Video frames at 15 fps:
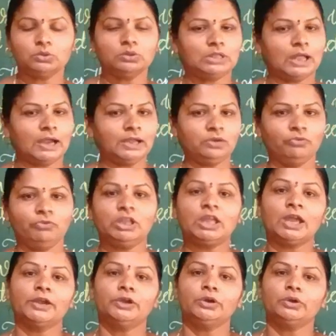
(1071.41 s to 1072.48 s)
So that
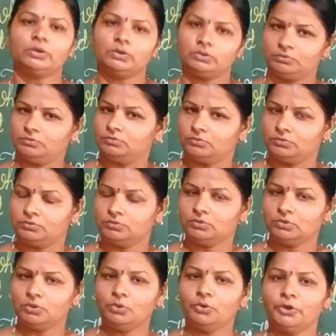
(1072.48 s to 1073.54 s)
we can
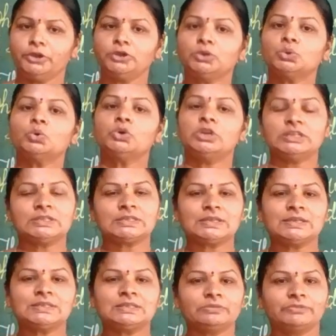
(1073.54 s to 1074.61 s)
going to
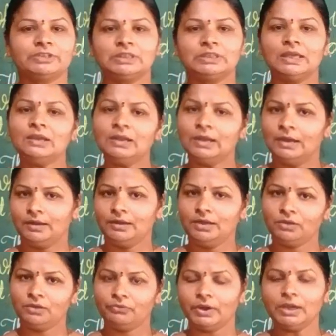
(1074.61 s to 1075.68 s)
discuss with the
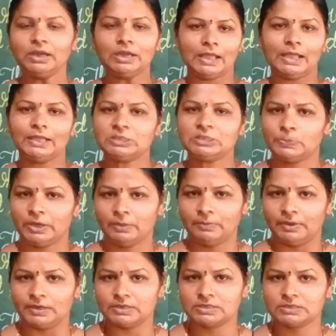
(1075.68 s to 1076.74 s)
different
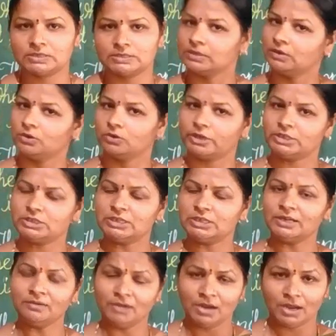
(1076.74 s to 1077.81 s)
experiments, okay
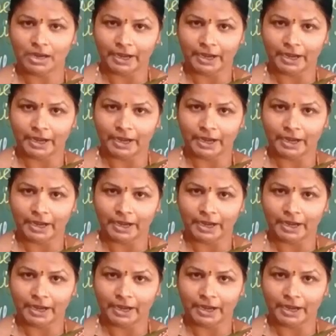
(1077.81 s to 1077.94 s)
children.